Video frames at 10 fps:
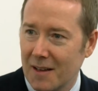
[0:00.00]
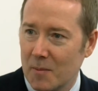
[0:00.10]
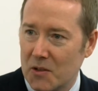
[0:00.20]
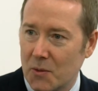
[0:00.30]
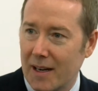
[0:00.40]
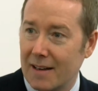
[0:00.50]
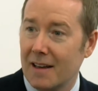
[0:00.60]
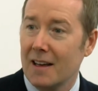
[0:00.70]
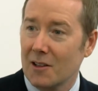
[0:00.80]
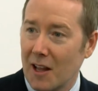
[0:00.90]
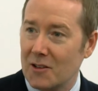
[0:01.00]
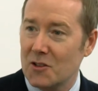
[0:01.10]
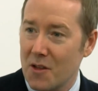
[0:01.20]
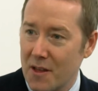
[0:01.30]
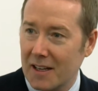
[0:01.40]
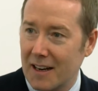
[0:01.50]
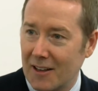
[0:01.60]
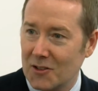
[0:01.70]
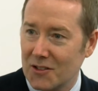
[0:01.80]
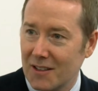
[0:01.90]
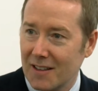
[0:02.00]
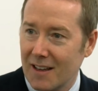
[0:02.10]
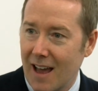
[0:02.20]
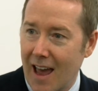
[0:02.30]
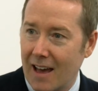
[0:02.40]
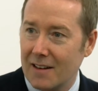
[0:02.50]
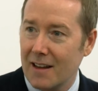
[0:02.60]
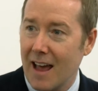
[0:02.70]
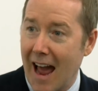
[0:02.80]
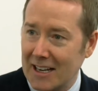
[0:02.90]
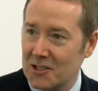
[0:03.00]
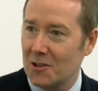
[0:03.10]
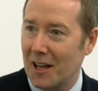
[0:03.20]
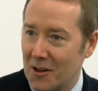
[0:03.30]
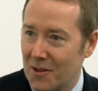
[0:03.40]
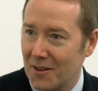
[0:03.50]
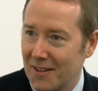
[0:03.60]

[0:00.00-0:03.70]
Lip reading: between lens thickness and axial length.